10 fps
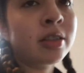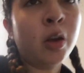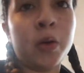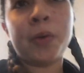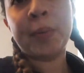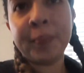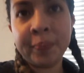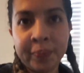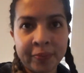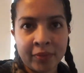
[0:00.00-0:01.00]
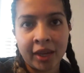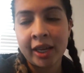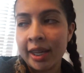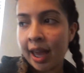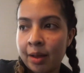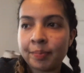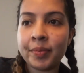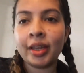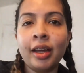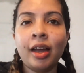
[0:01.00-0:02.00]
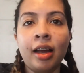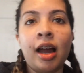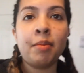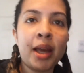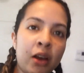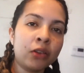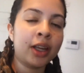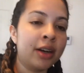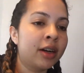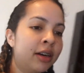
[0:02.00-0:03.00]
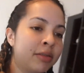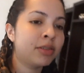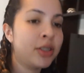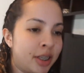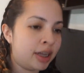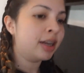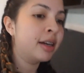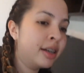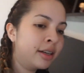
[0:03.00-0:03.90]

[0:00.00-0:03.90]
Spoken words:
So yeah, I might go later, we'll see.